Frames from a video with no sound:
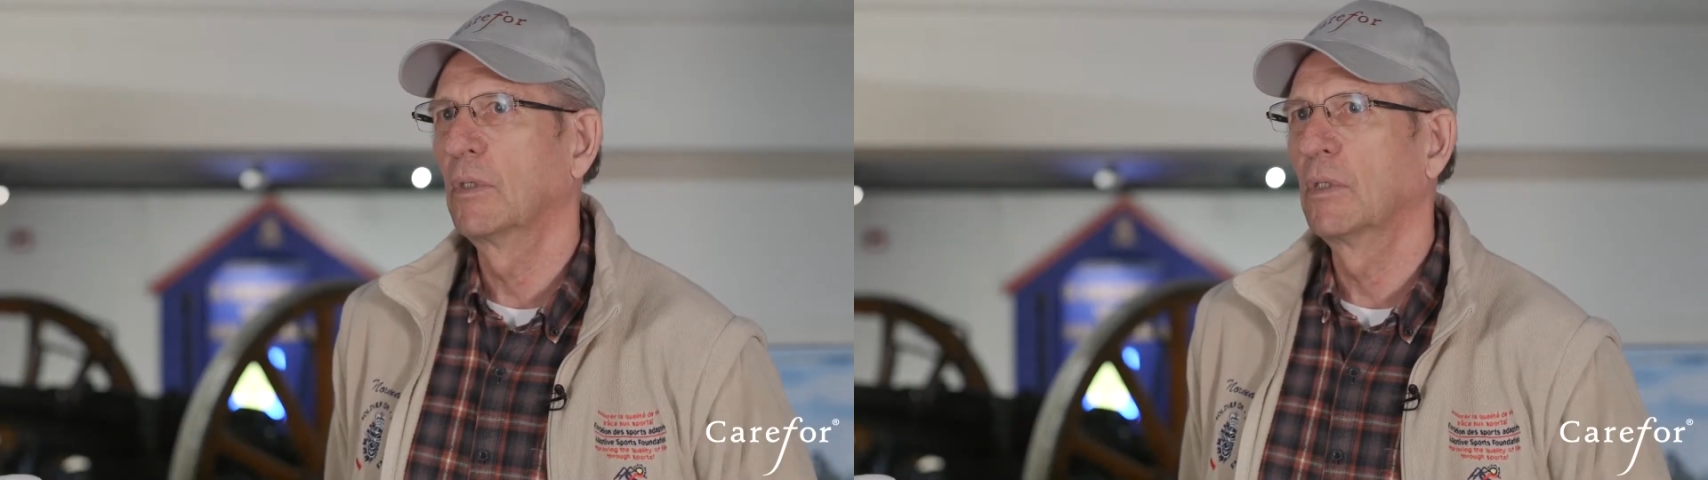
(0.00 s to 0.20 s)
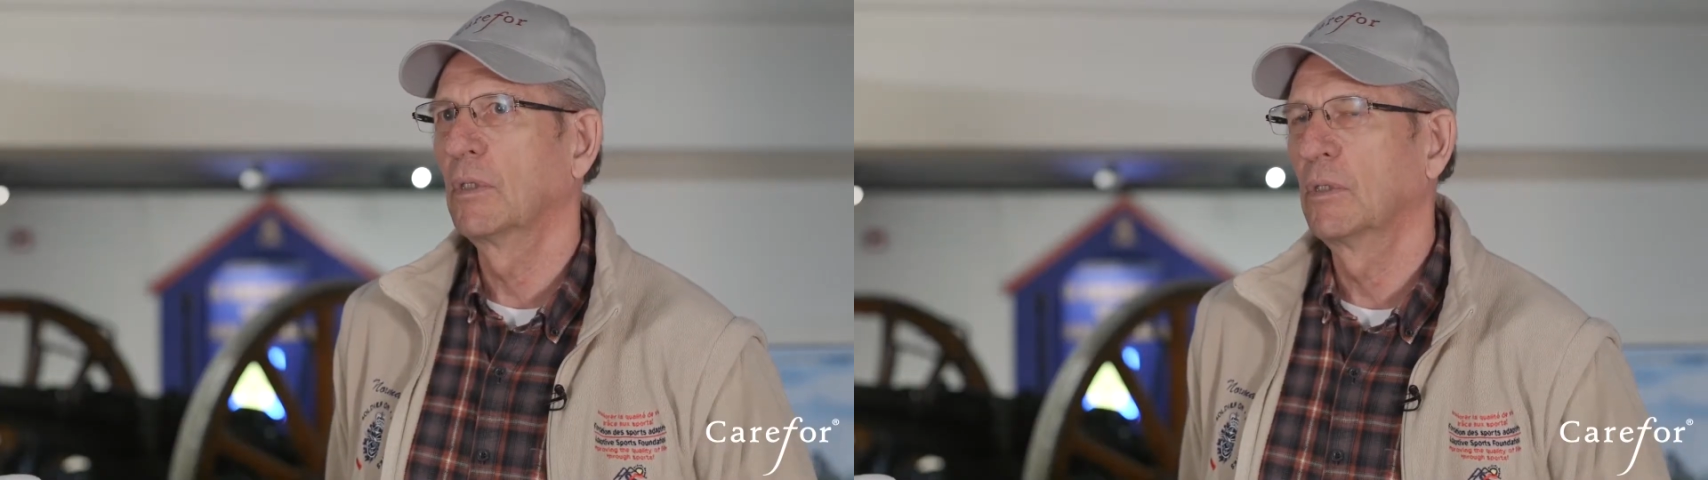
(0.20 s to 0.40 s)

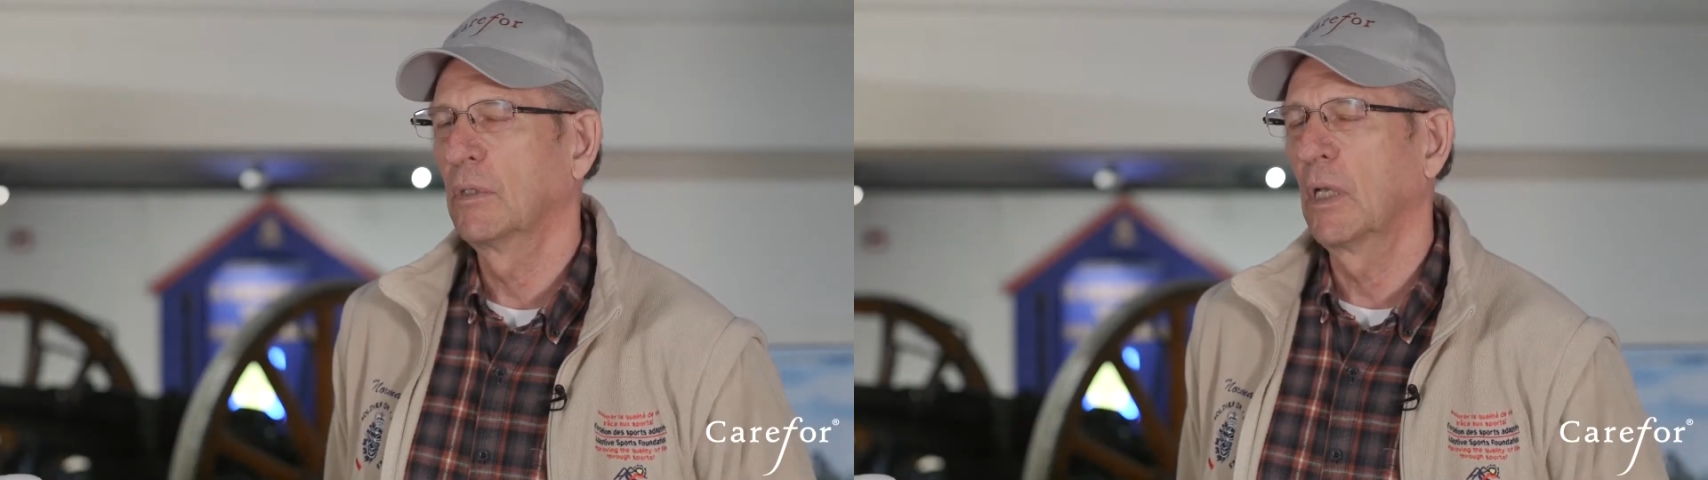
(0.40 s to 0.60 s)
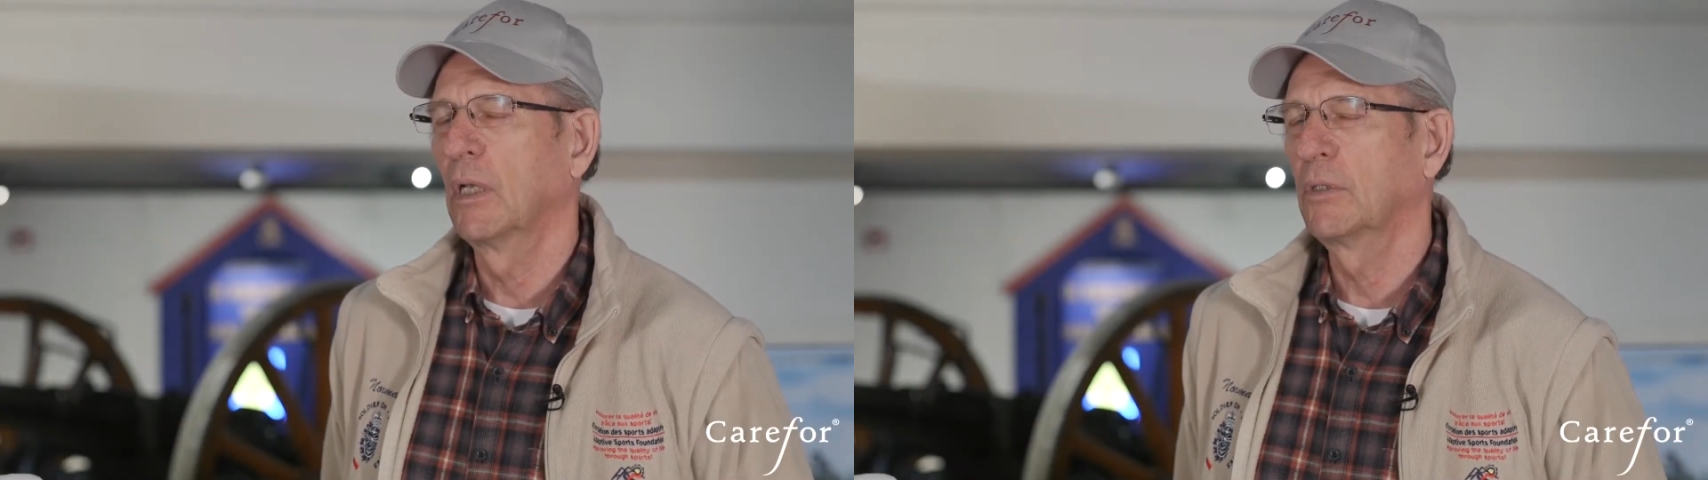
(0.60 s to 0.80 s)

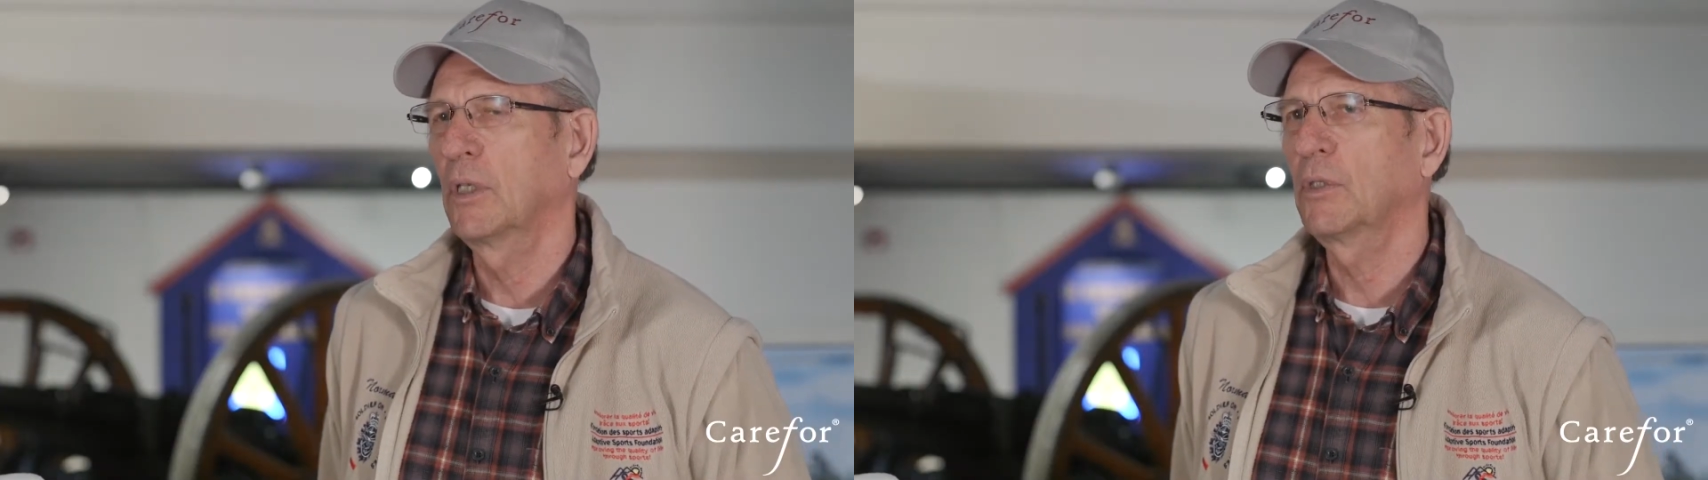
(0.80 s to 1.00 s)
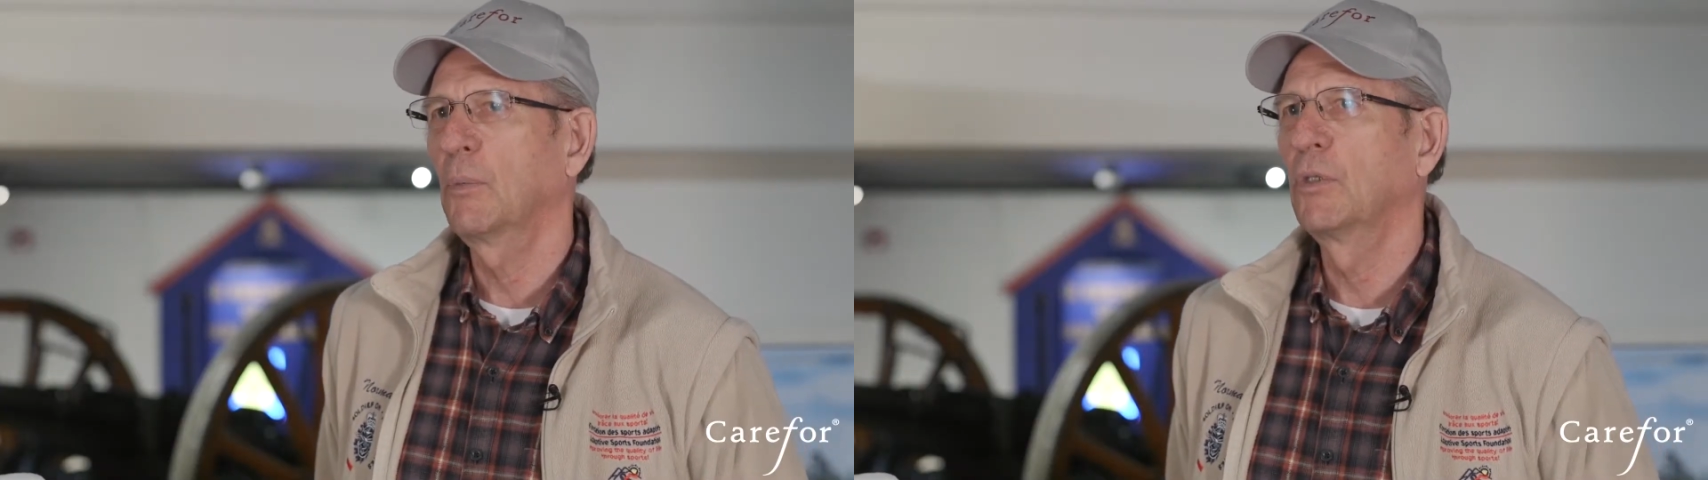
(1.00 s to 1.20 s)

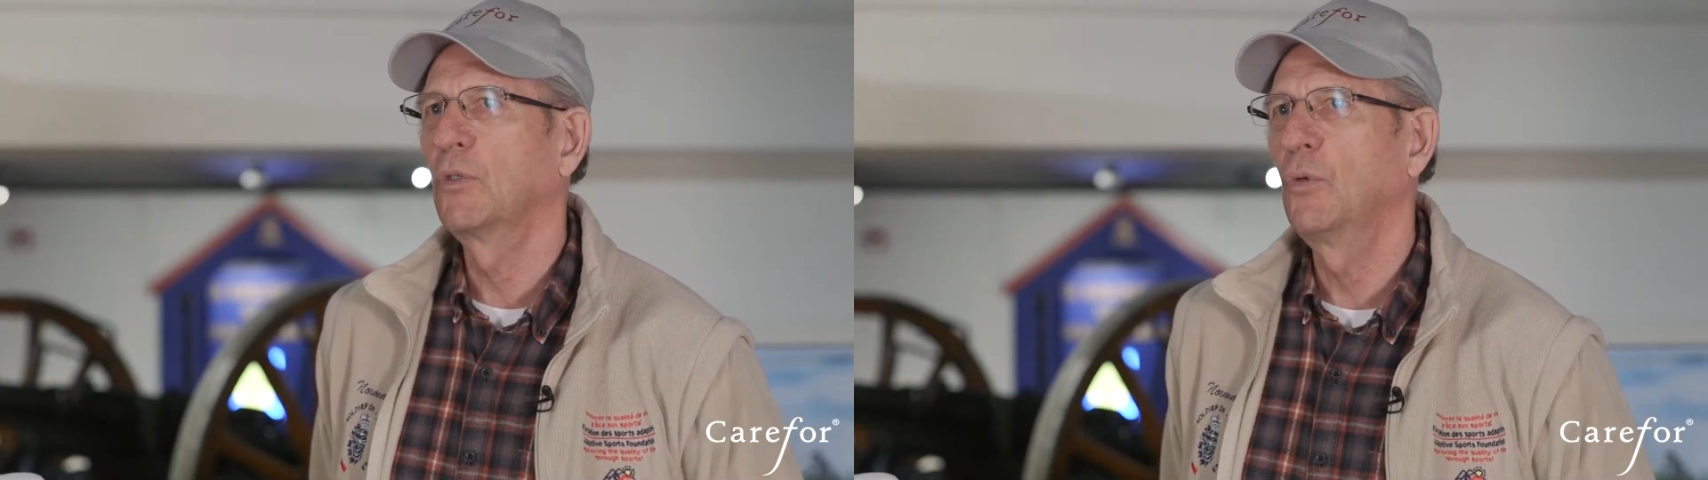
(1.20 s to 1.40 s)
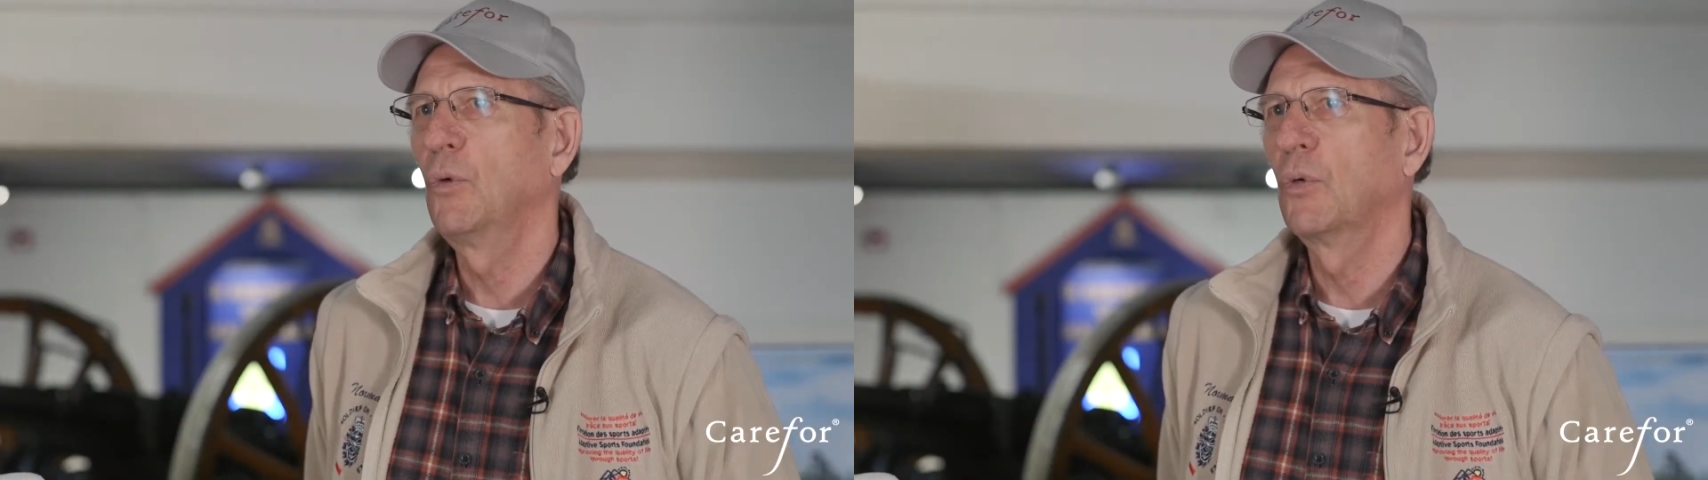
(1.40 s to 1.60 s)

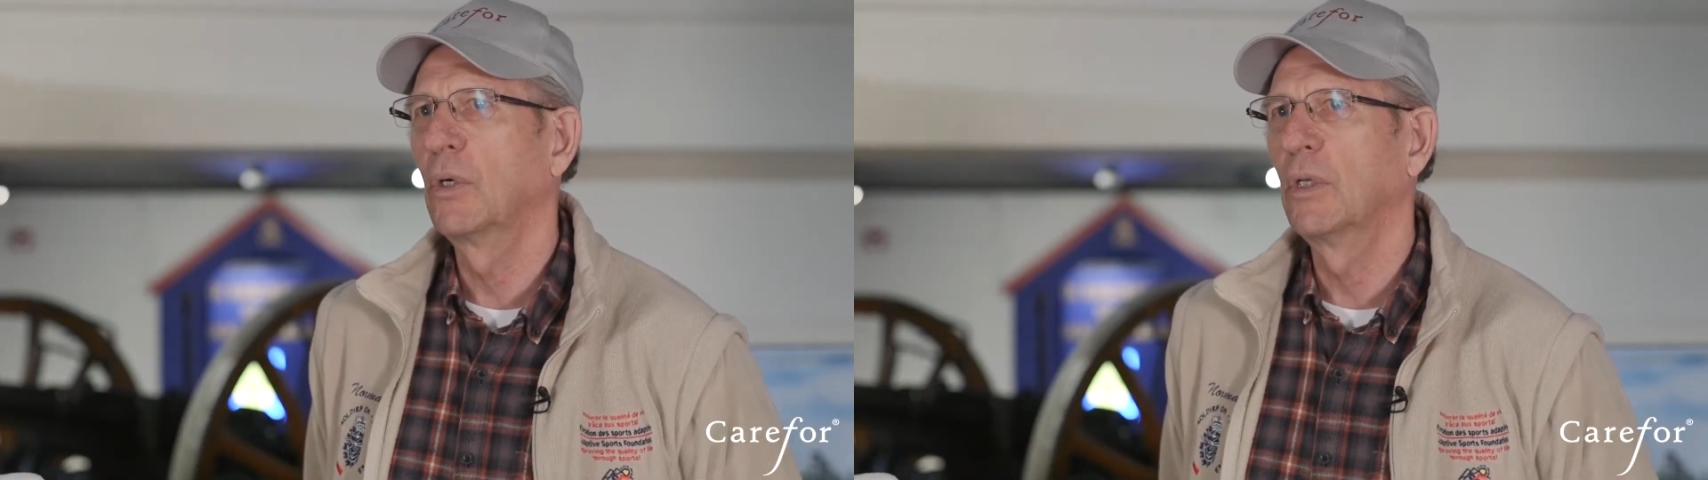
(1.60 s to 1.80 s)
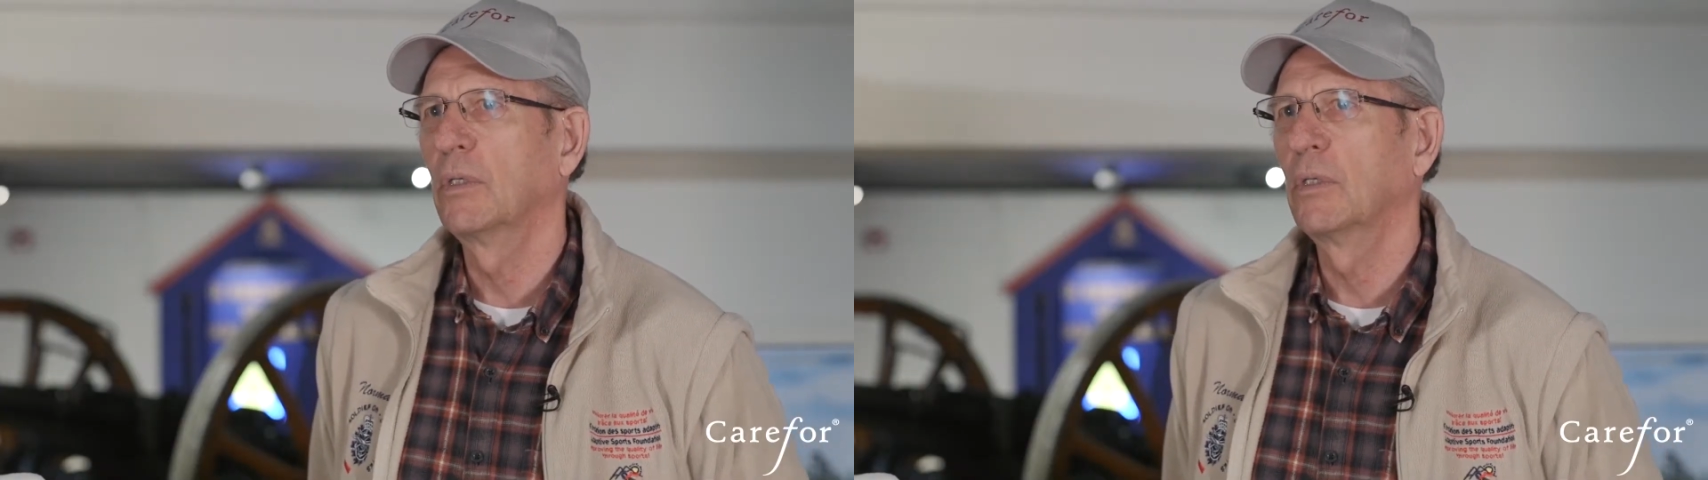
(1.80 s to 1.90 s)
in